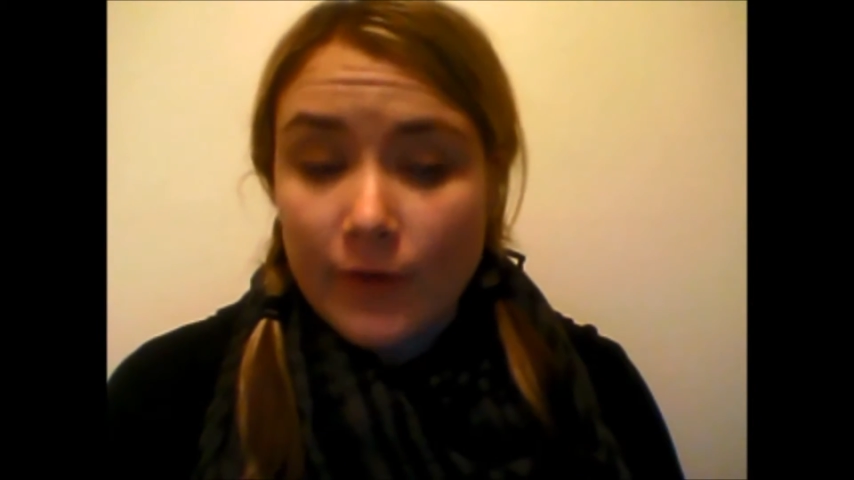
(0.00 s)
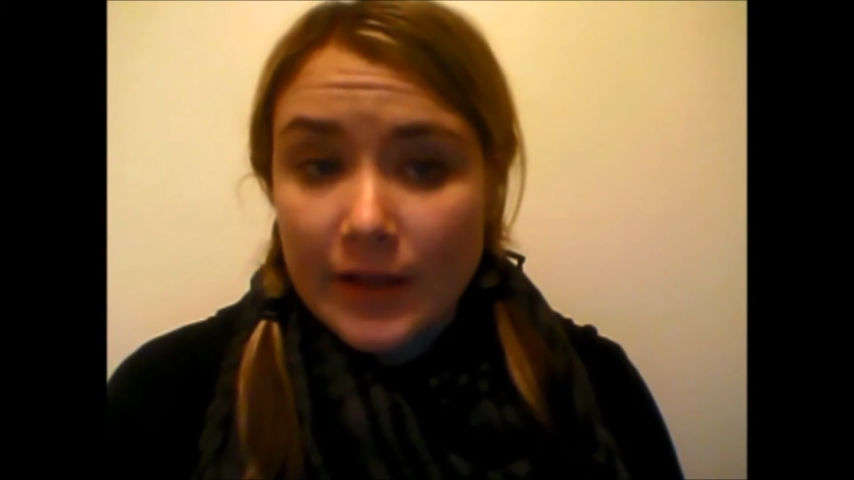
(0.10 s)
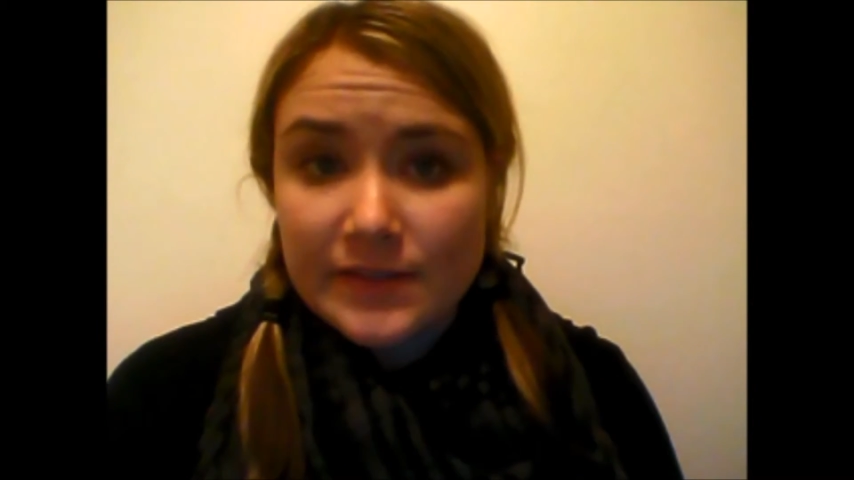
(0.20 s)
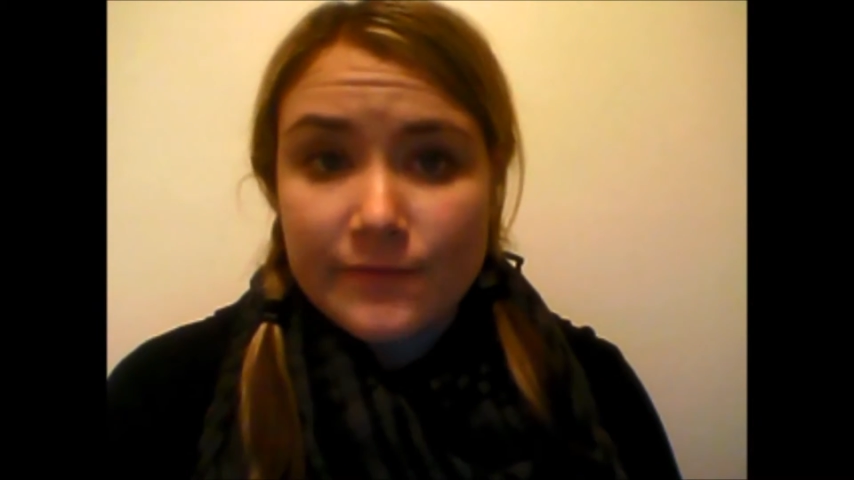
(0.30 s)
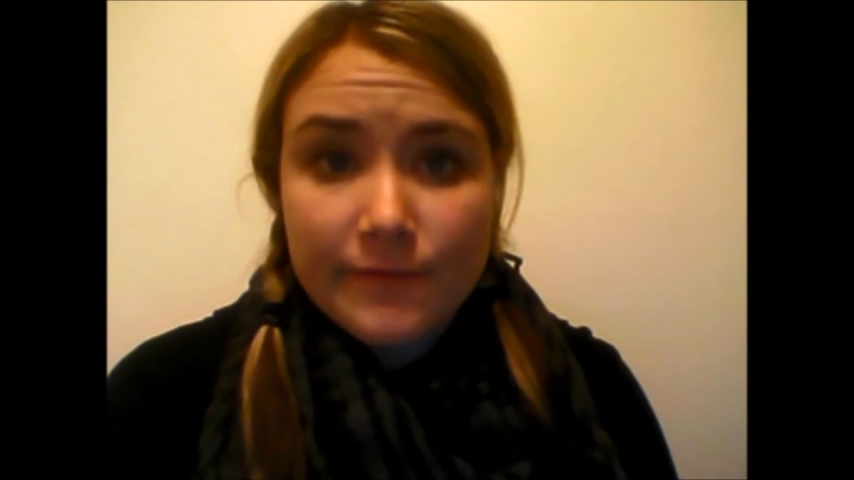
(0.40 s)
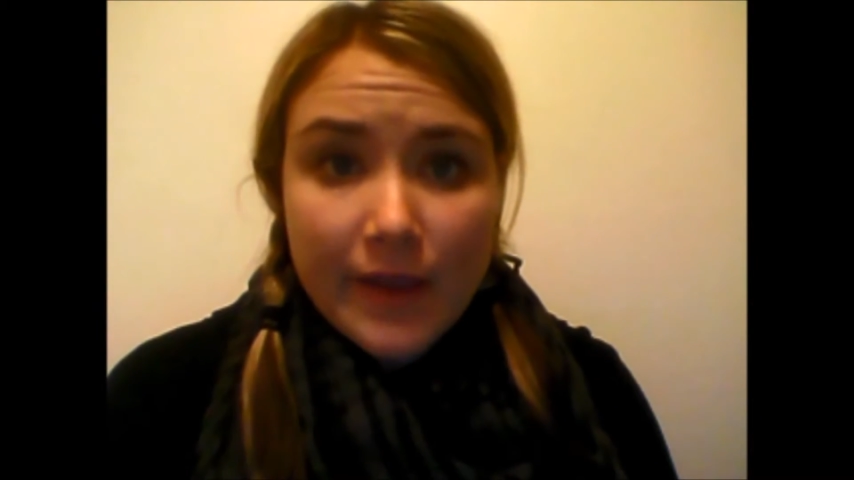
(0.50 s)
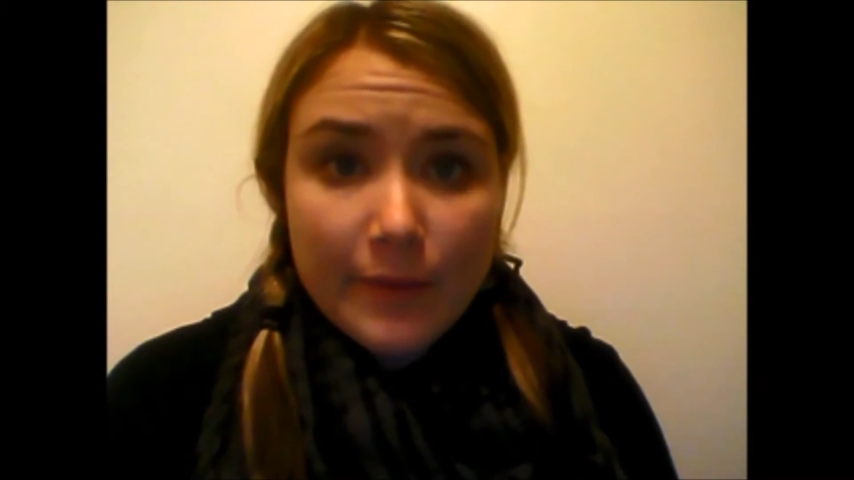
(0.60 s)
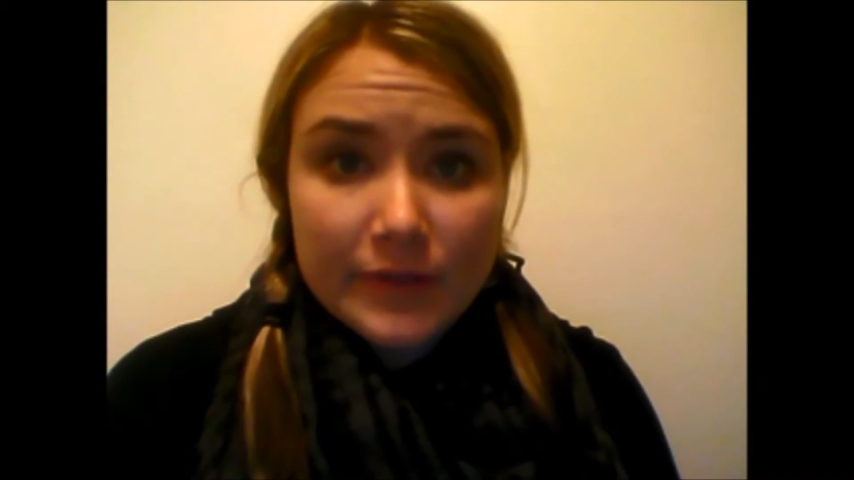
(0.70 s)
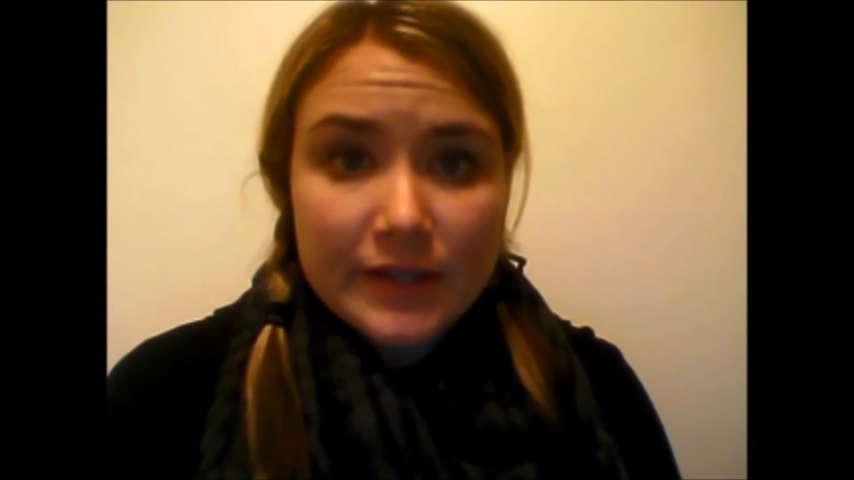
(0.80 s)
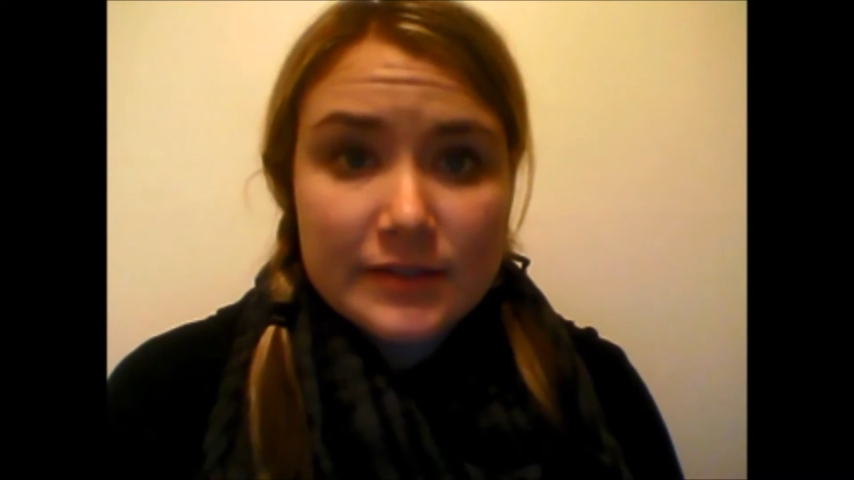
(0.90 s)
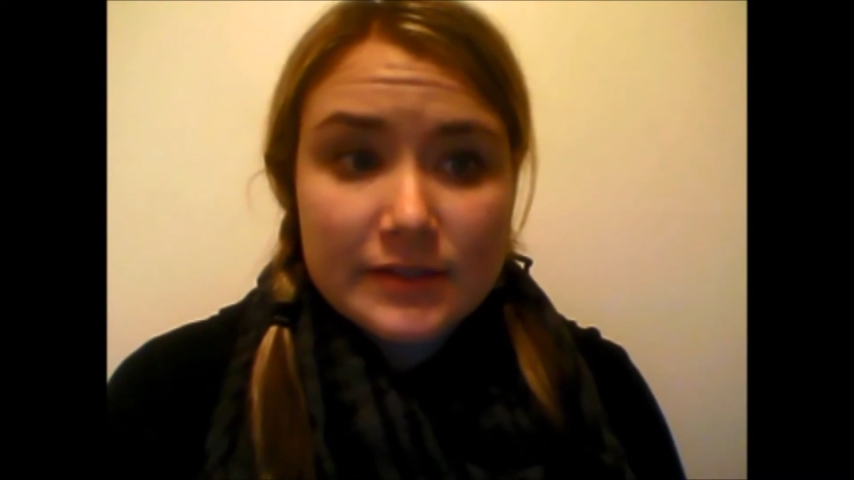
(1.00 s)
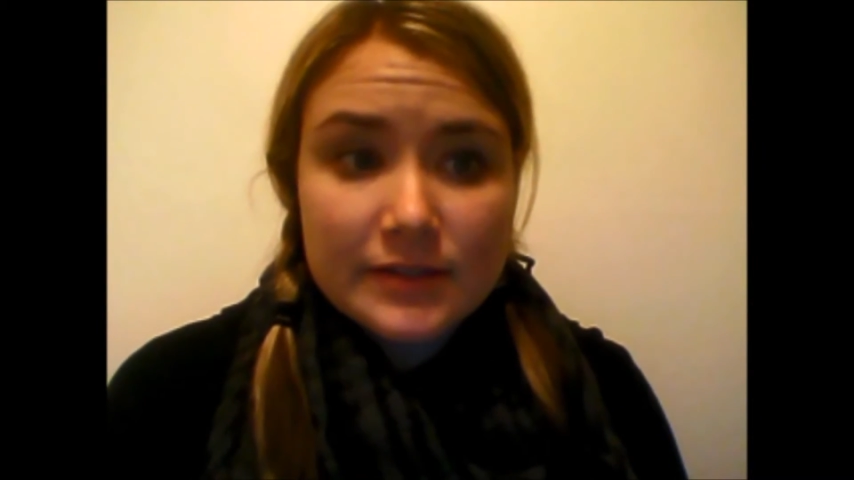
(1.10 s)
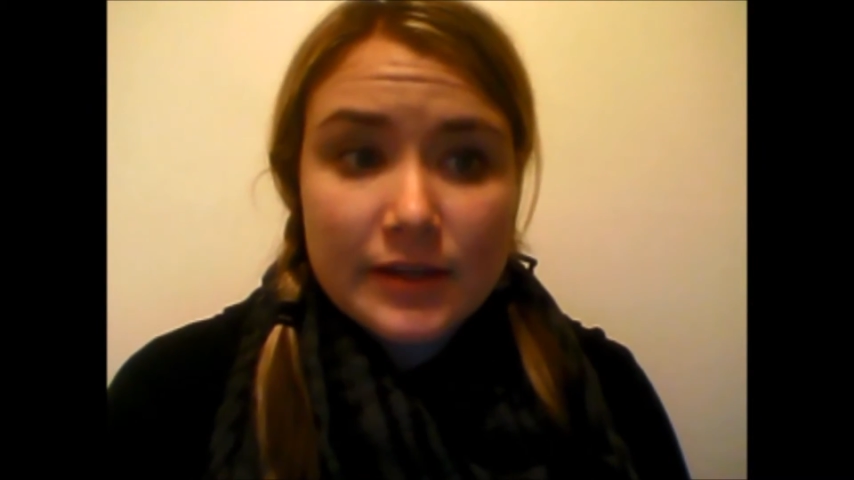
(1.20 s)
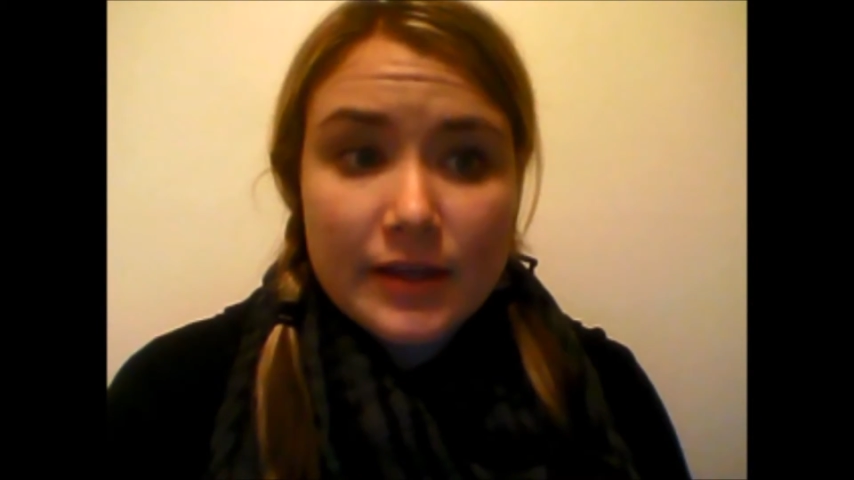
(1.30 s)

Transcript: friends and families.